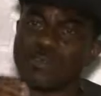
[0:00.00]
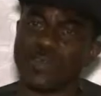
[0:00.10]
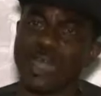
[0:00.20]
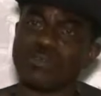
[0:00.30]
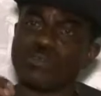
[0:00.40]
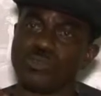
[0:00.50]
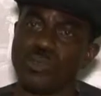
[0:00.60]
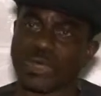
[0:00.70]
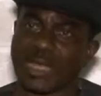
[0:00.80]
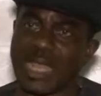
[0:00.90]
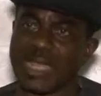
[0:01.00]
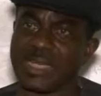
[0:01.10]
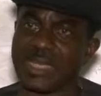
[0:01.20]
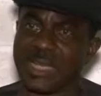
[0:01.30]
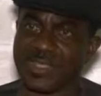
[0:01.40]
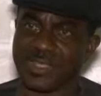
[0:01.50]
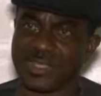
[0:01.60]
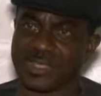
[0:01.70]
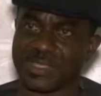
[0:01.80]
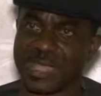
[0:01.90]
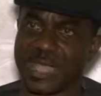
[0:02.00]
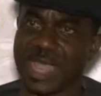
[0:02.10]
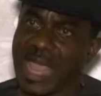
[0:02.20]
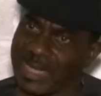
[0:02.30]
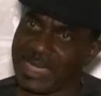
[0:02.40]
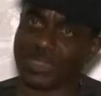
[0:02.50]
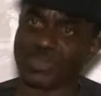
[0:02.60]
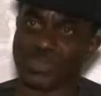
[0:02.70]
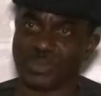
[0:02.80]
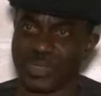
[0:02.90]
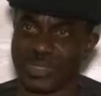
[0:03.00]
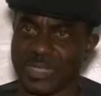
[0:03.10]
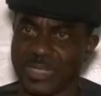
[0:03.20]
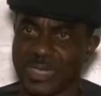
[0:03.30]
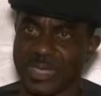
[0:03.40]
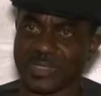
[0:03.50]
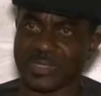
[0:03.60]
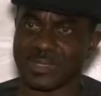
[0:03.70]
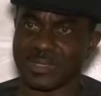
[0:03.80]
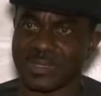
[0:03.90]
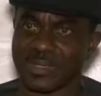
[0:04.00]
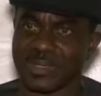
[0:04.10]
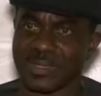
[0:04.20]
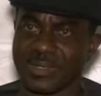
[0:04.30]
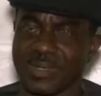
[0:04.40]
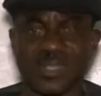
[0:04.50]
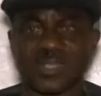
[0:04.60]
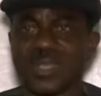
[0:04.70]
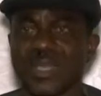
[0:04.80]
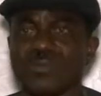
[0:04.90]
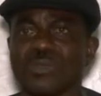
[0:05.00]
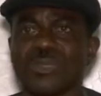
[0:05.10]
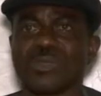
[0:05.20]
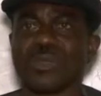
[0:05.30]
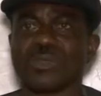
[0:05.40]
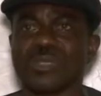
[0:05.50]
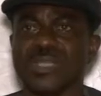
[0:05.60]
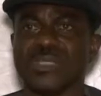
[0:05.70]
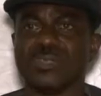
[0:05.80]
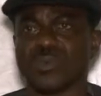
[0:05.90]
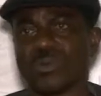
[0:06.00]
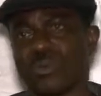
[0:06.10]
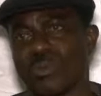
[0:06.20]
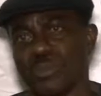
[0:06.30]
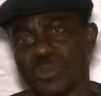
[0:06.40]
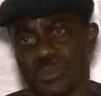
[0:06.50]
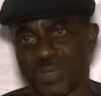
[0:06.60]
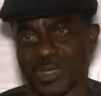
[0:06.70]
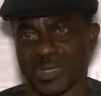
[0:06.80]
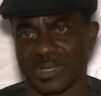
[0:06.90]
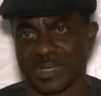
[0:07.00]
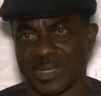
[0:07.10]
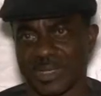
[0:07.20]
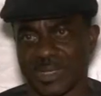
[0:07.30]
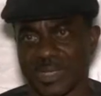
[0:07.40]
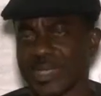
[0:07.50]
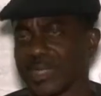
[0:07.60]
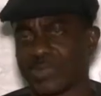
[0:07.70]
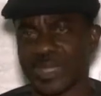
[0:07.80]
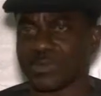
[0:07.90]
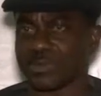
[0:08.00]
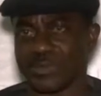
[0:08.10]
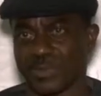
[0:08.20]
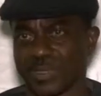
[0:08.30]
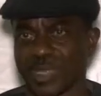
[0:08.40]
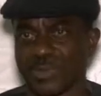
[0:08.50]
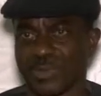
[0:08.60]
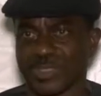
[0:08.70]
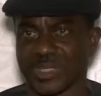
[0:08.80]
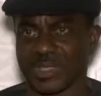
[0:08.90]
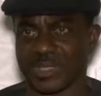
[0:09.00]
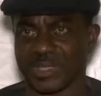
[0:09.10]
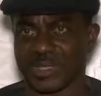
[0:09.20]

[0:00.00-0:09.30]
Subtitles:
you have two other NLNGs added to the Bonny NLNG, Nigeria will not need to go borrow money anywhere to fund their budget.